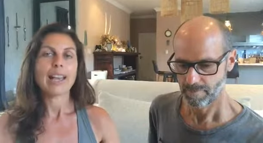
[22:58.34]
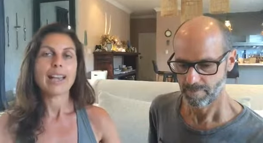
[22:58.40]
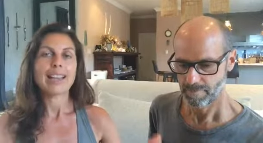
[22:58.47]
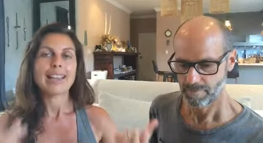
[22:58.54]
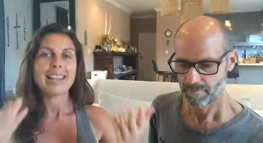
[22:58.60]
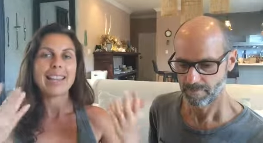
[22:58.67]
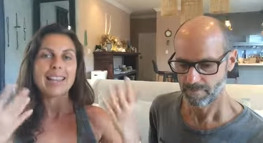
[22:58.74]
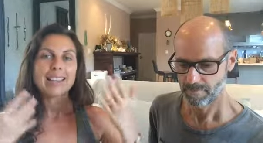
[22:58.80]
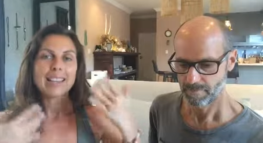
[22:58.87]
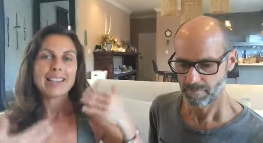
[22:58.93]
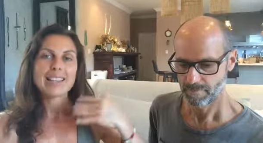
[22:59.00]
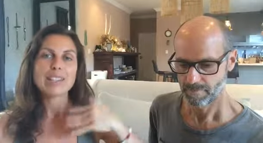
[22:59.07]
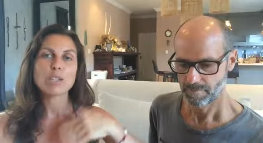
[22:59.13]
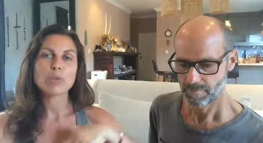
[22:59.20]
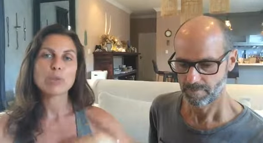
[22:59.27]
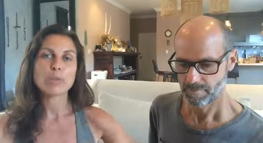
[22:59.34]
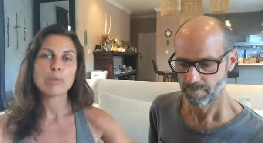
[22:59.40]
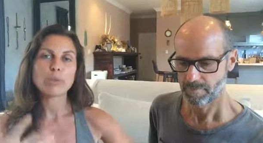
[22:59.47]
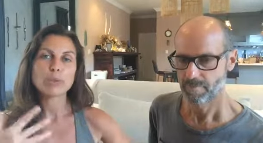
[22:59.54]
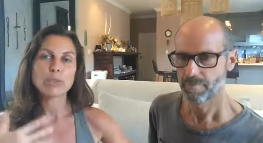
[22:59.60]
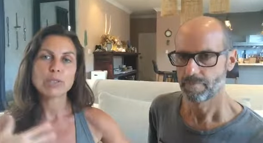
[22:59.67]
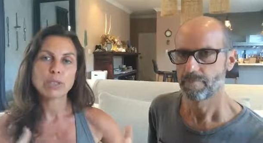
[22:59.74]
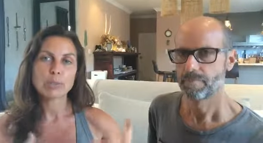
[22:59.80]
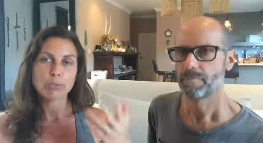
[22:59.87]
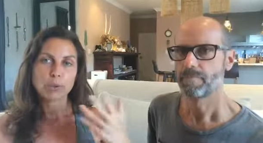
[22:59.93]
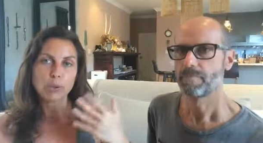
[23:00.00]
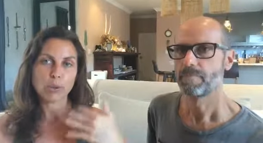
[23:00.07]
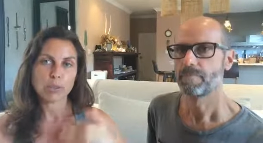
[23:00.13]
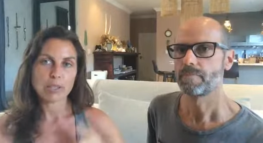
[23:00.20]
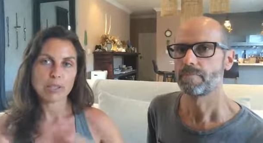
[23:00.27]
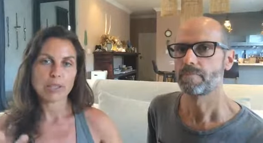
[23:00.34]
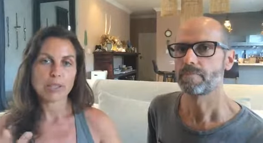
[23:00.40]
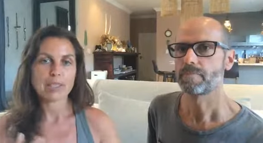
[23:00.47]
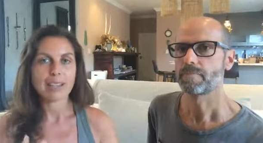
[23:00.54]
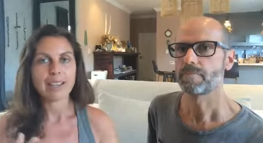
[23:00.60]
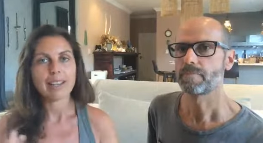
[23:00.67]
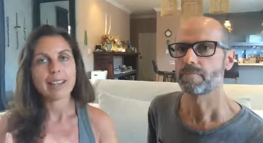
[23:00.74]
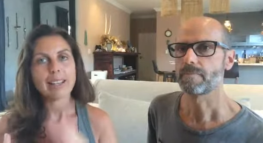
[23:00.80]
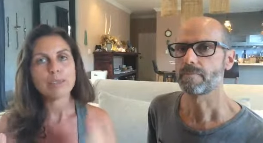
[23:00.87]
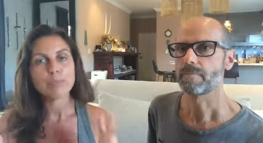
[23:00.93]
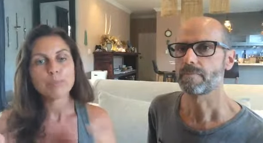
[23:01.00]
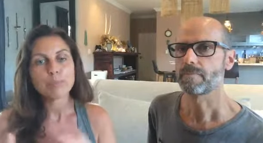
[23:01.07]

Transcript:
Speaker 1: then there's a rebuilding process. And that